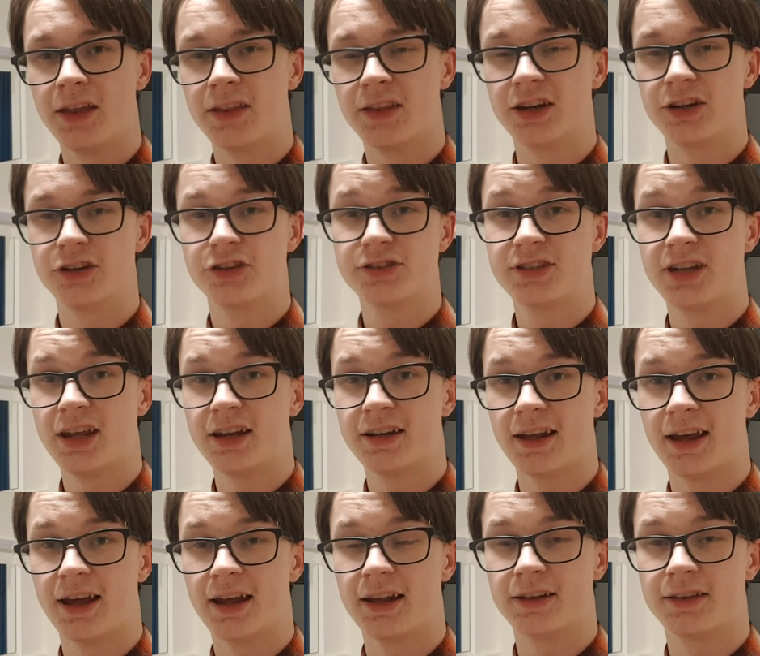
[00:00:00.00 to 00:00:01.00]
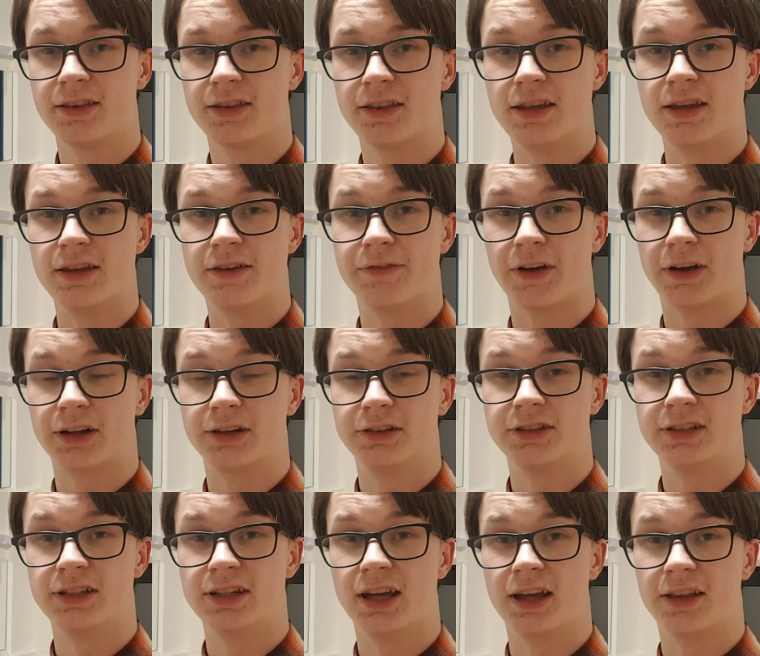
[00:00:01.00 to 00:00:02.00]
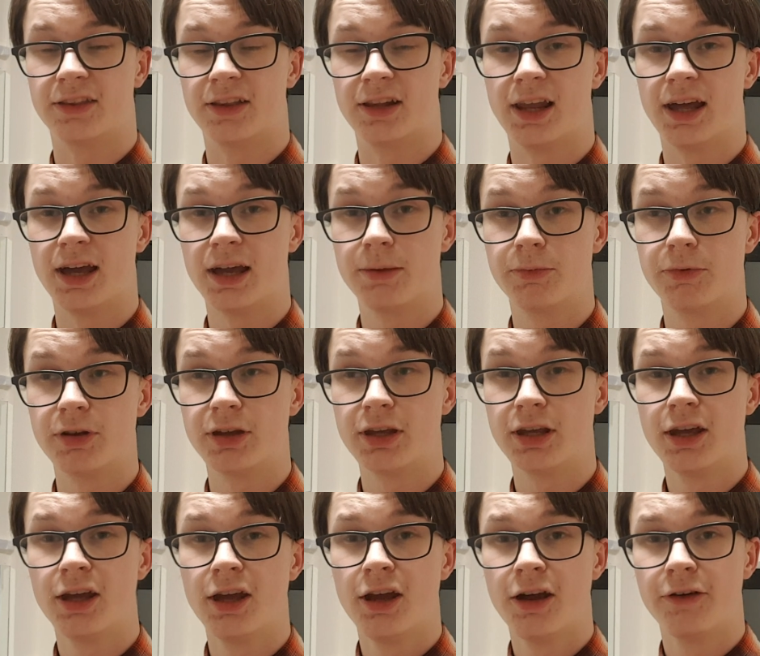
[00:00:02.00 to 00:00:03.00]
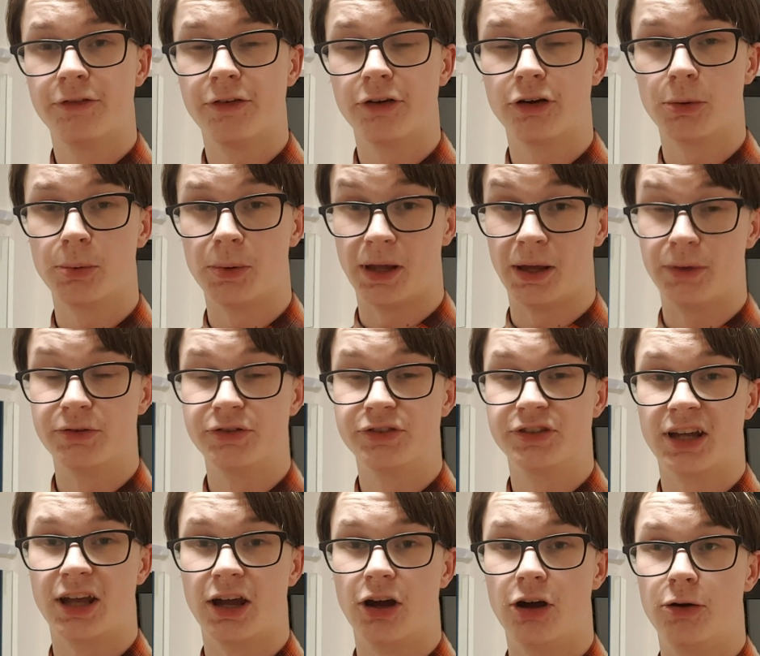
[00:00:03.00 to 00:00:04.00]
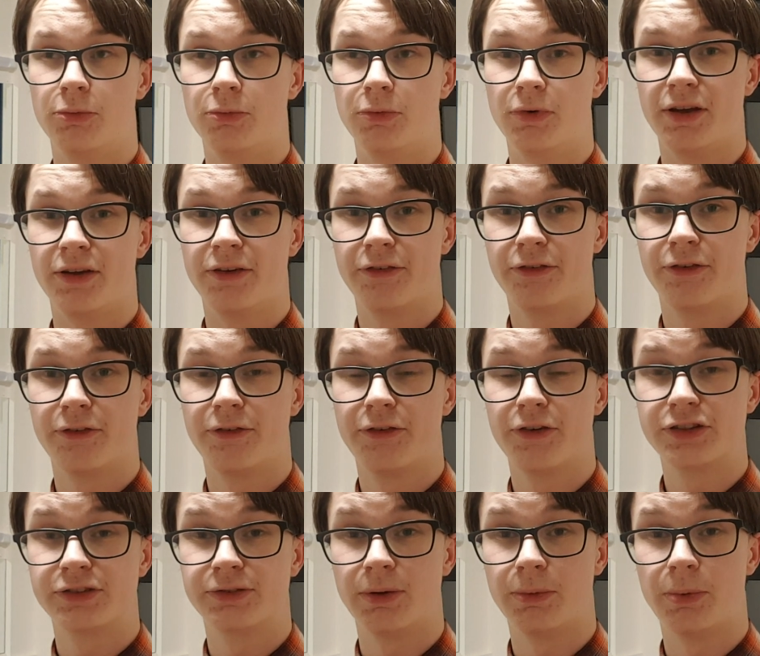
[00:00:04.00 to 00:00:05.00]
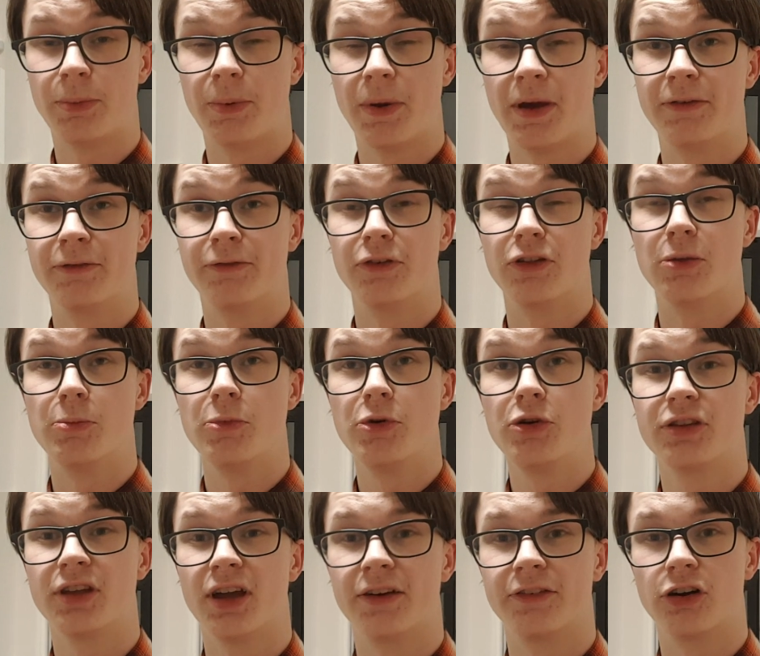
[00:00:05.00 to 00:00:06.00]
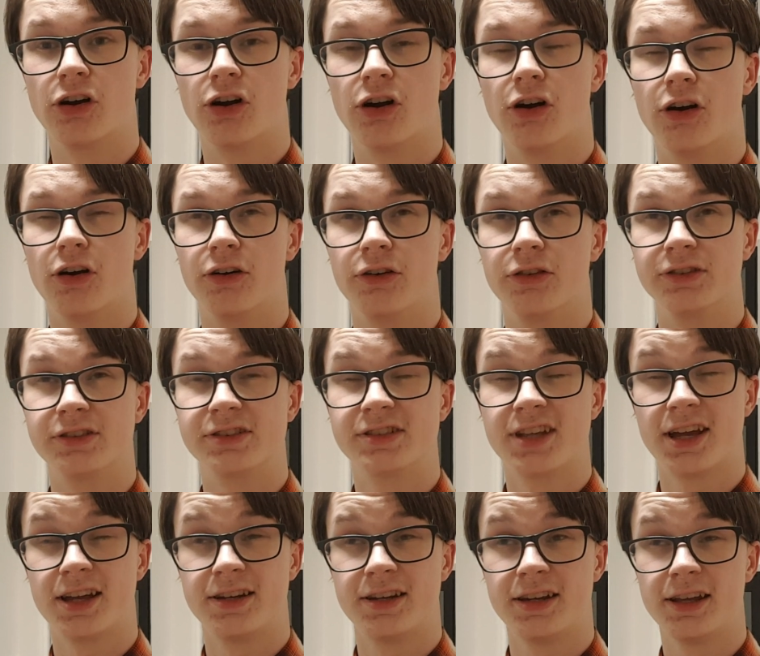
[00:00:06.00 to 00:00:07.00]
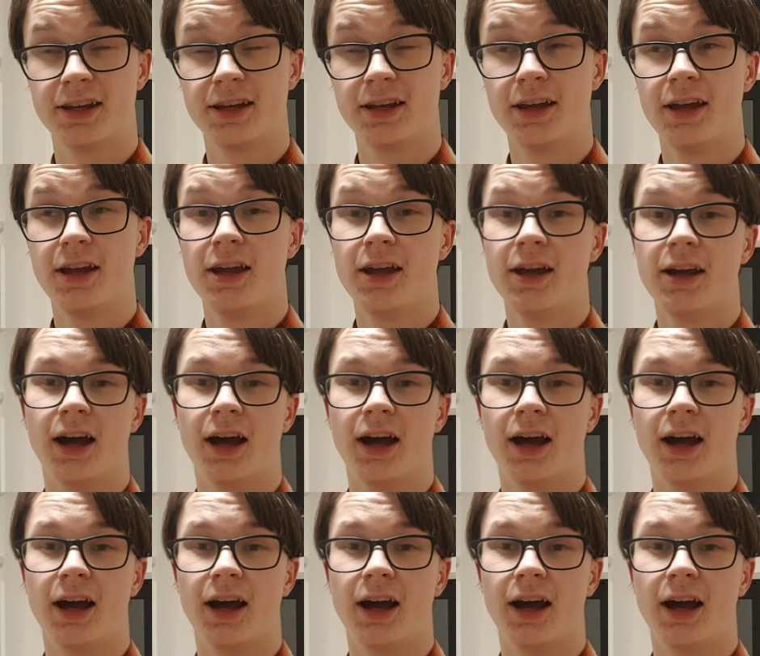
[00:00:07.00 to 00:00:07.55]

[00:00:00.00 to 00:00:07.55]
And then I just stayed at the faculty at the library for a couple of hours to get on with, first of all, preparing for the mood that I've got on Saturday,